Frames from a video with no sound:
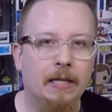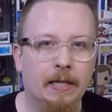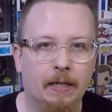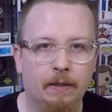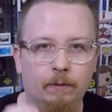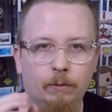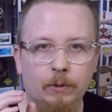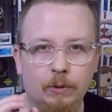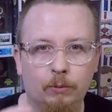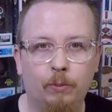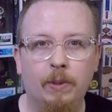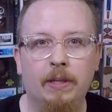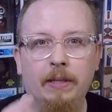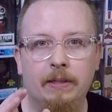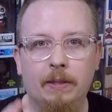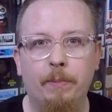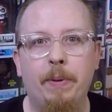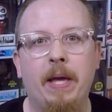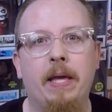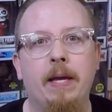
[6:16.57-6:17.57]
and I was
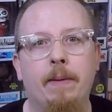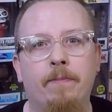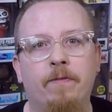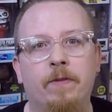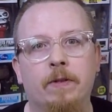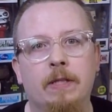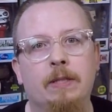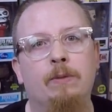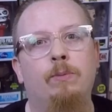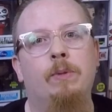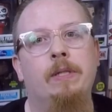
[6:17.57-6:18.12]
willing to pay up for this